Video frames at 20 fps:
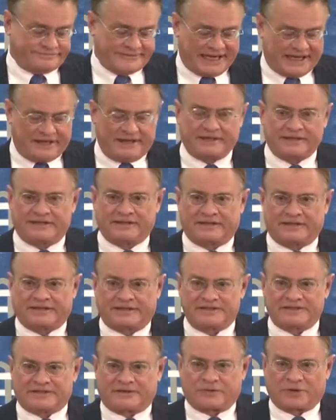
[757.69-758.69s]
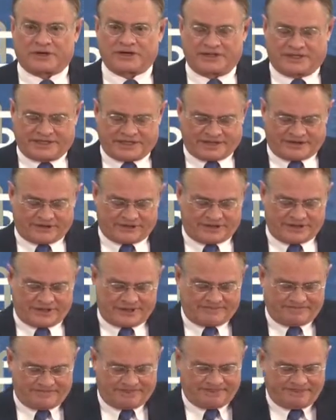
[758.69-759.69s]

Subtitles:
At least they're working together on that.